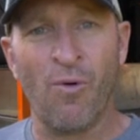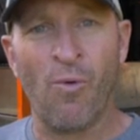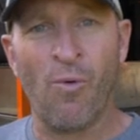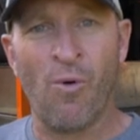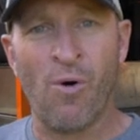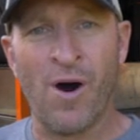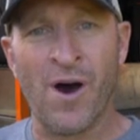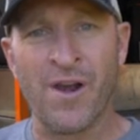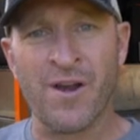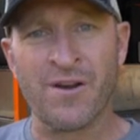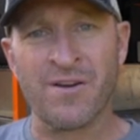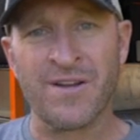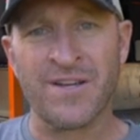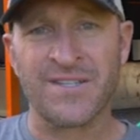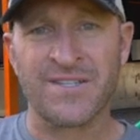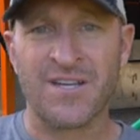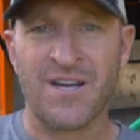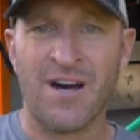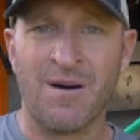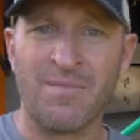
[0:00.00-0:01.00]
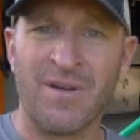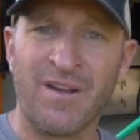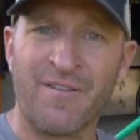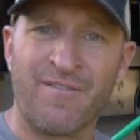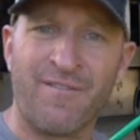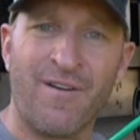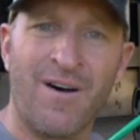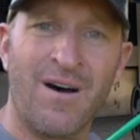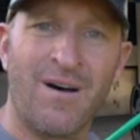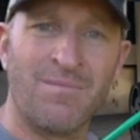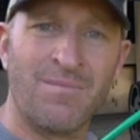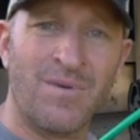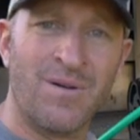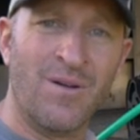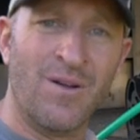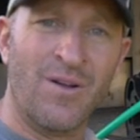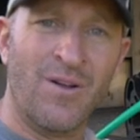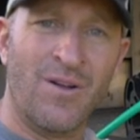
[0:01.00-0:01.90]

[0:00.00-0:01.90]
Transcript: the water is coming from